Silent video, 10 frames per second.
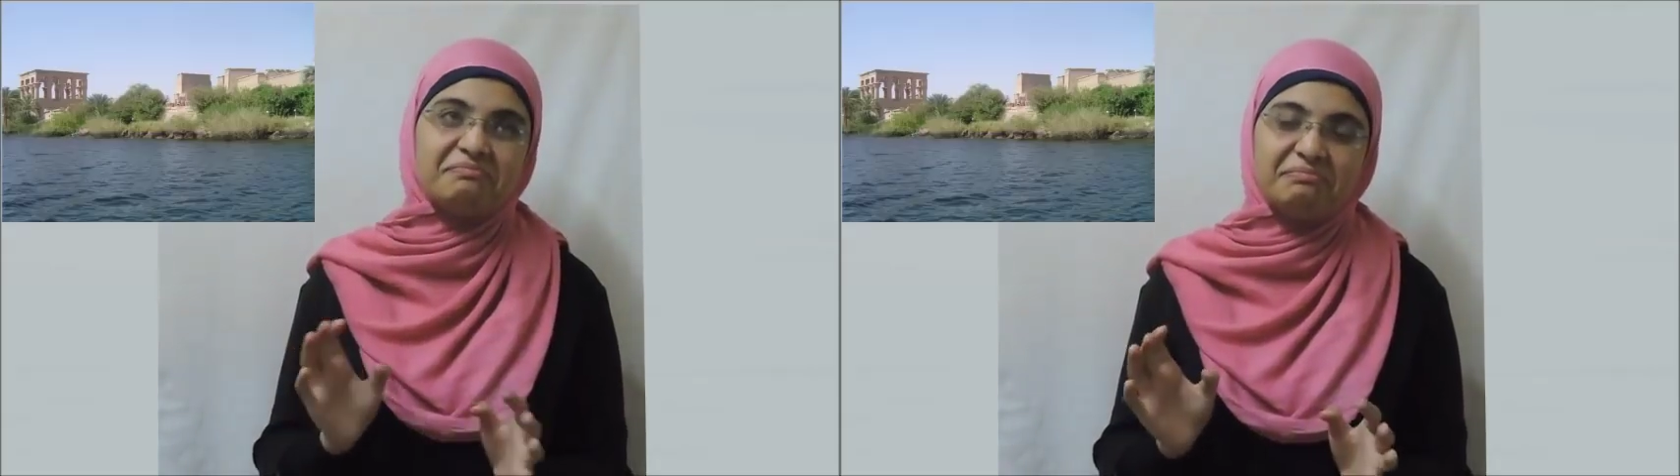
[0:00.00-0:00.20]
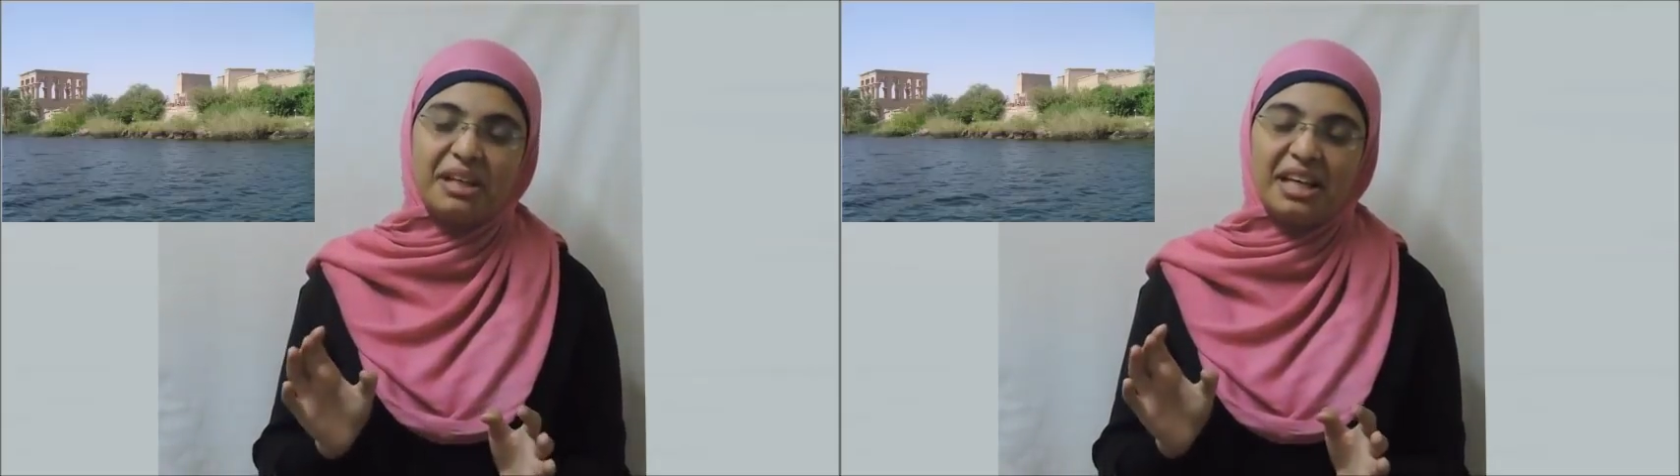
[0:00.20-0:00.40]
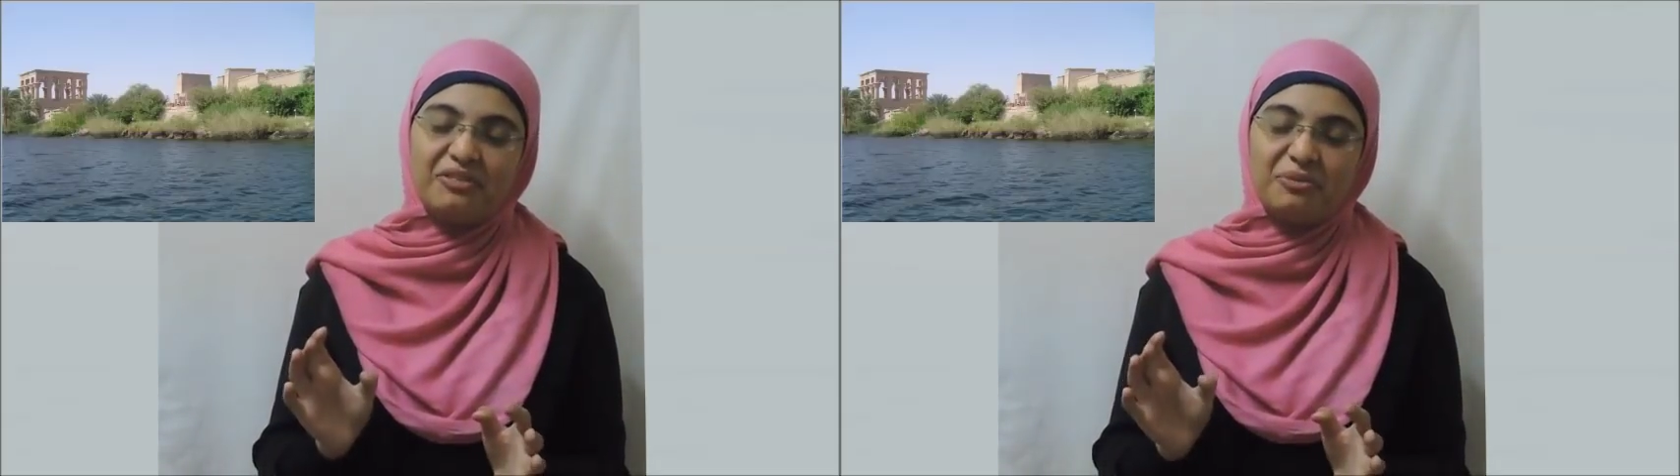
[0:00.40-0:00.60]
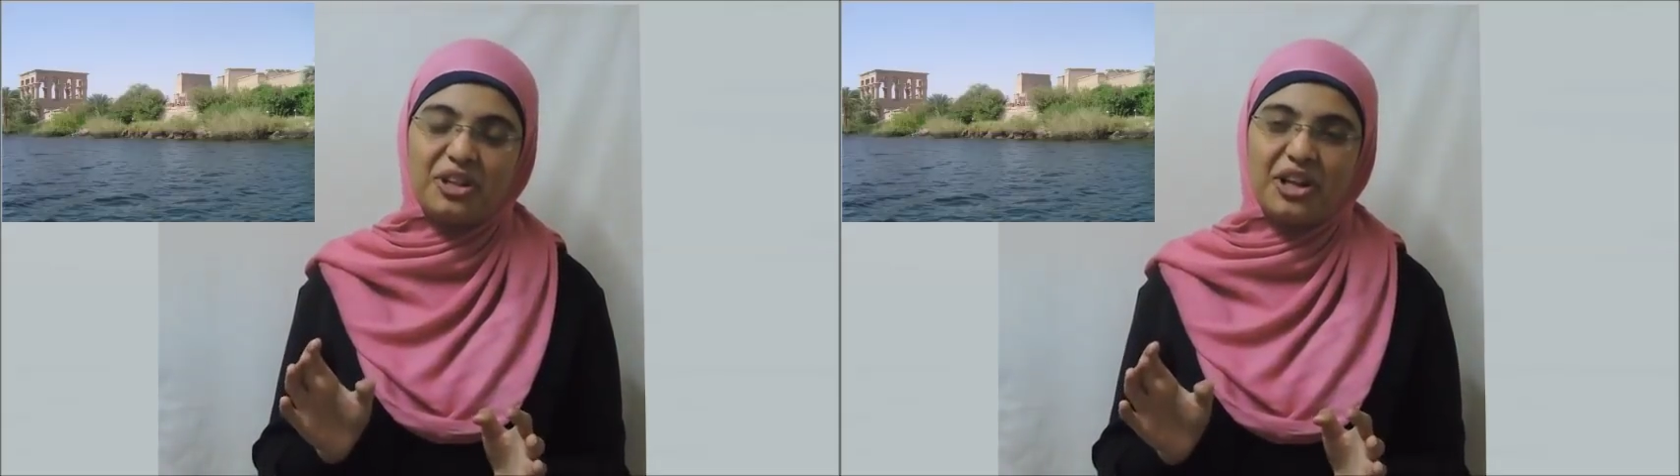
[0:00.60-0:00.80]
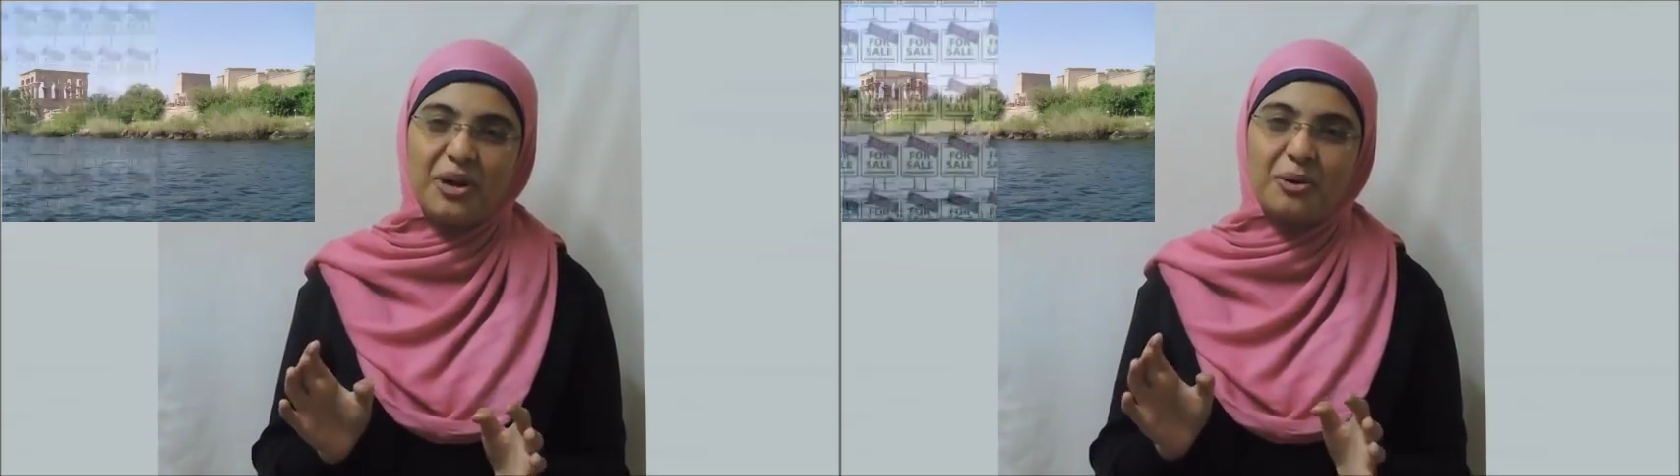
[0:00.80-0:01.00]
believe
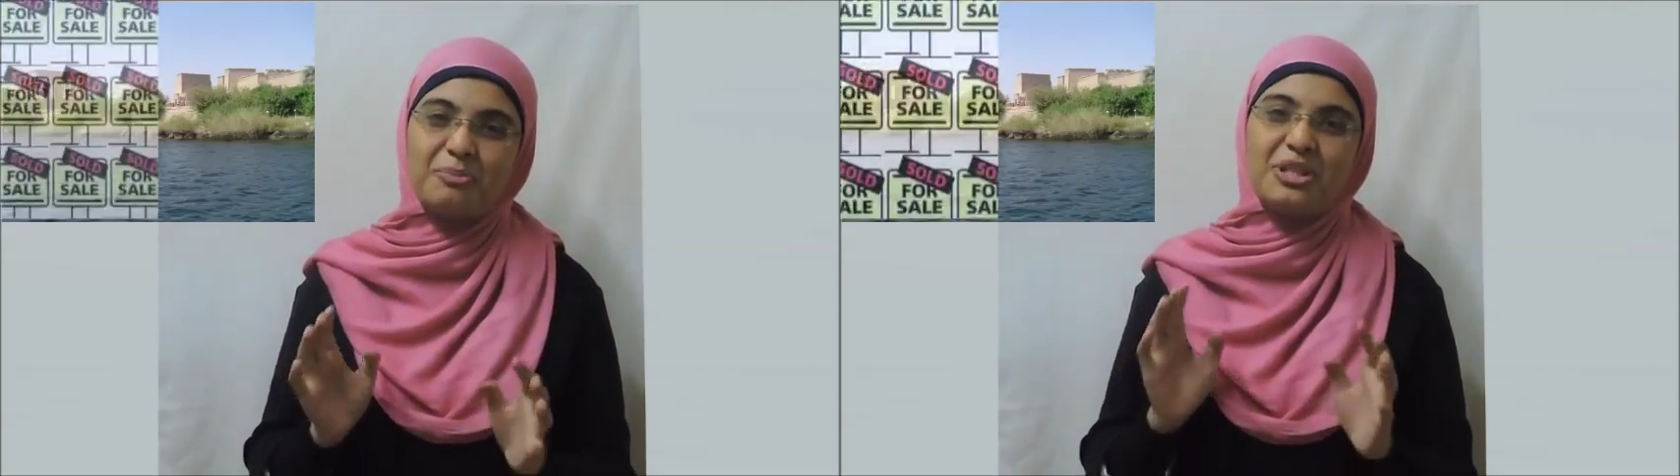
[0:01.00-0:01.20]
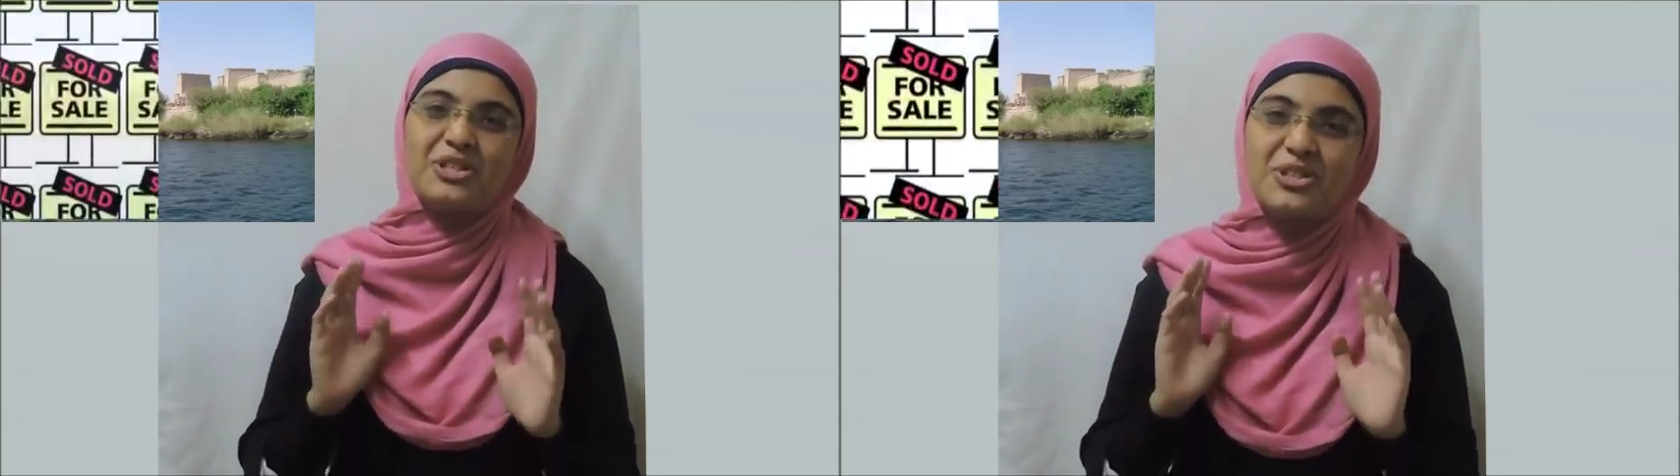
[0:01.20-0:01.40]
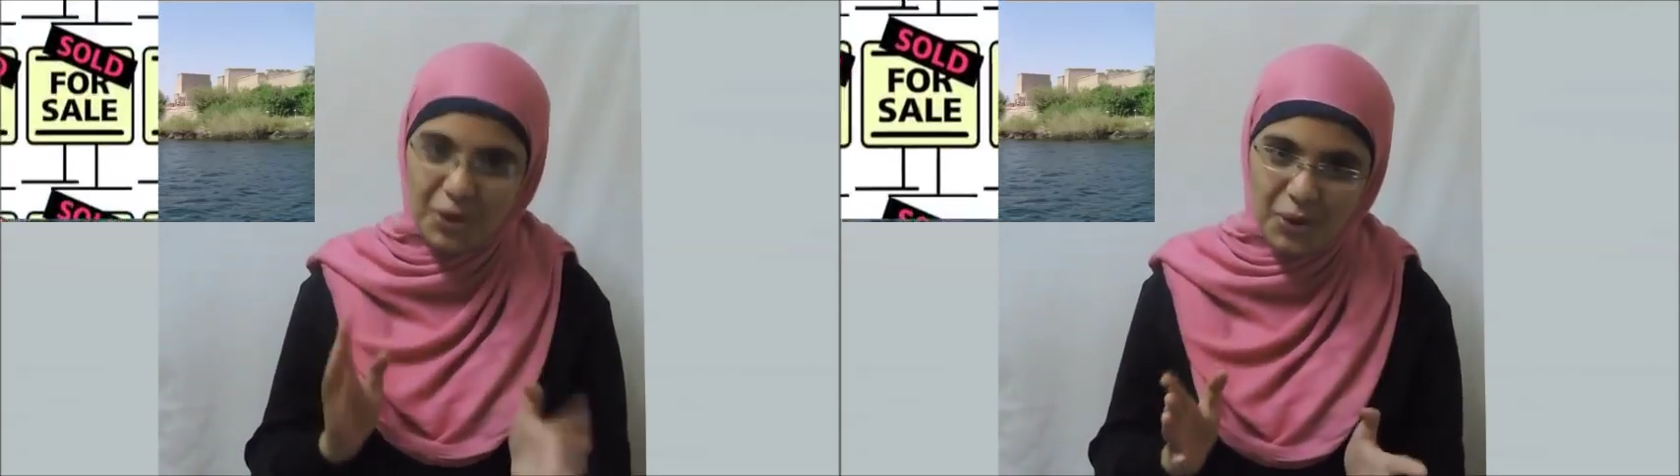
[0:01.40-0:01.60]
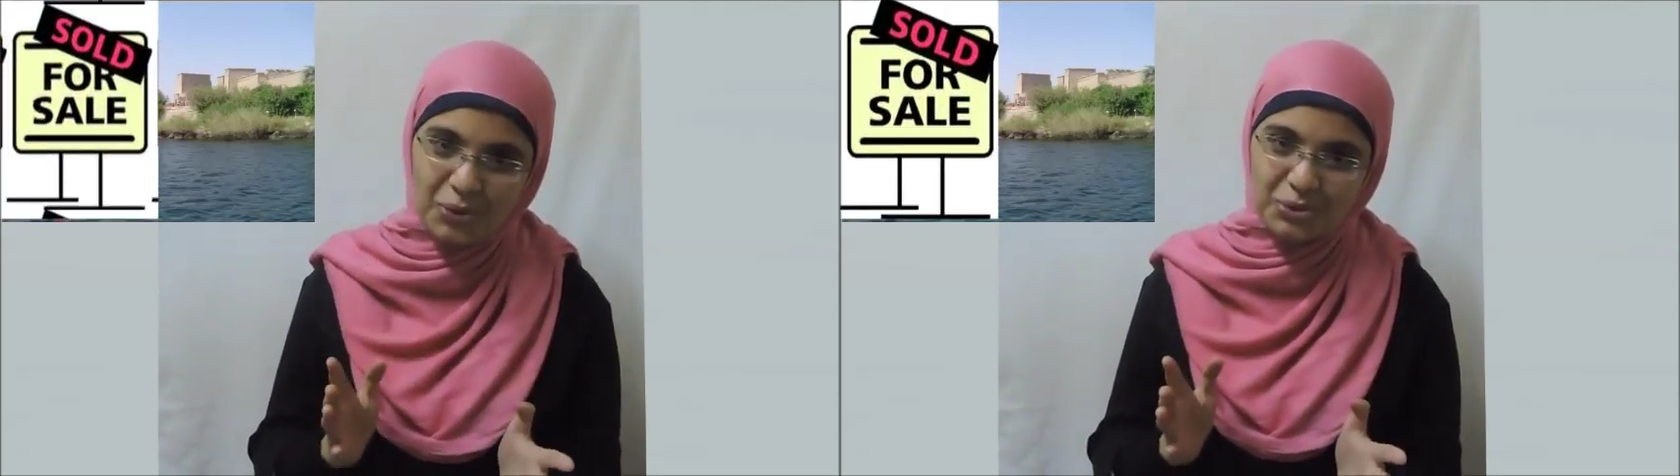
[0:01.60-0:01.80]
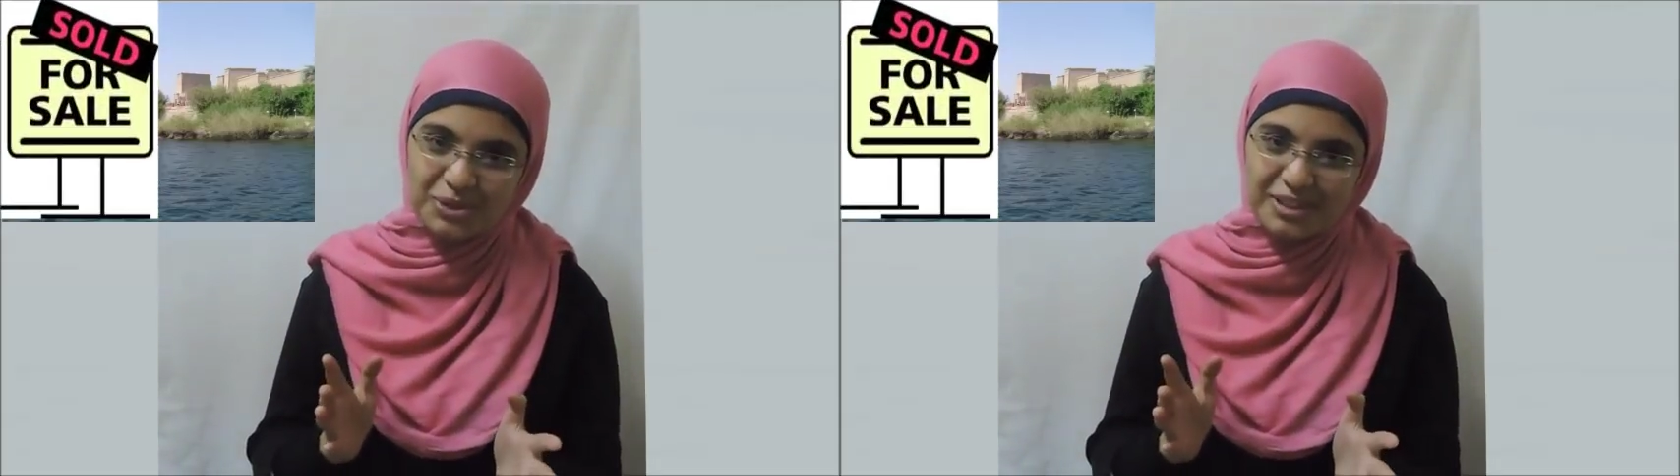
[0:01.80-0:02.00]
me, it will be
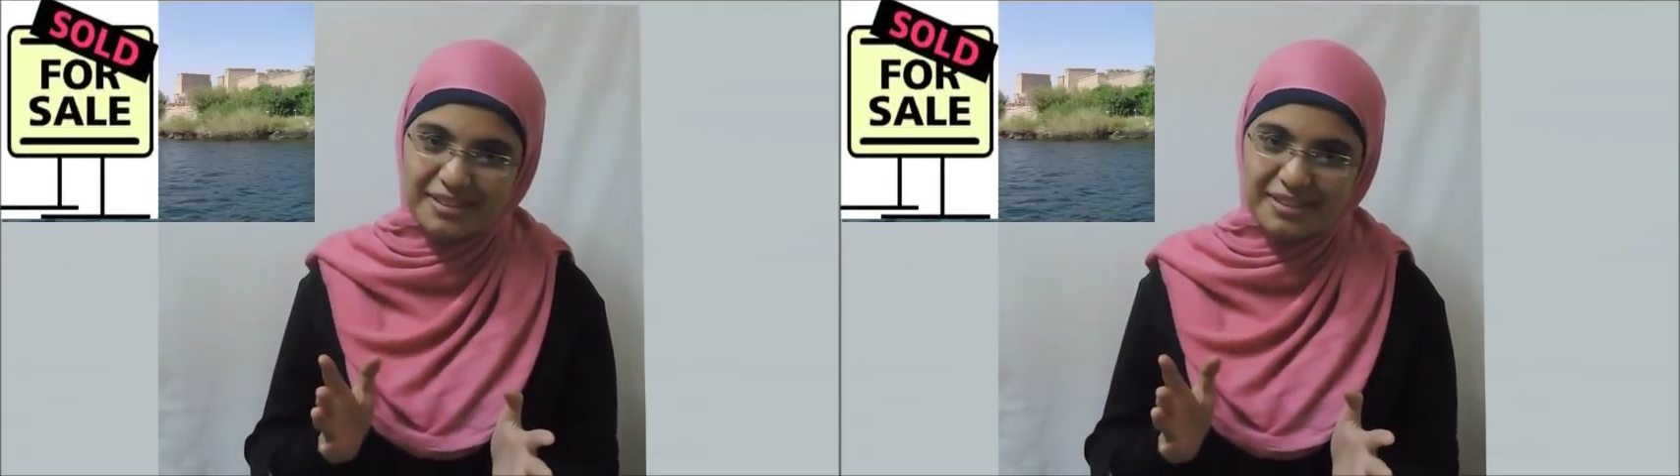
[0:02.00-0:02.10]
sold.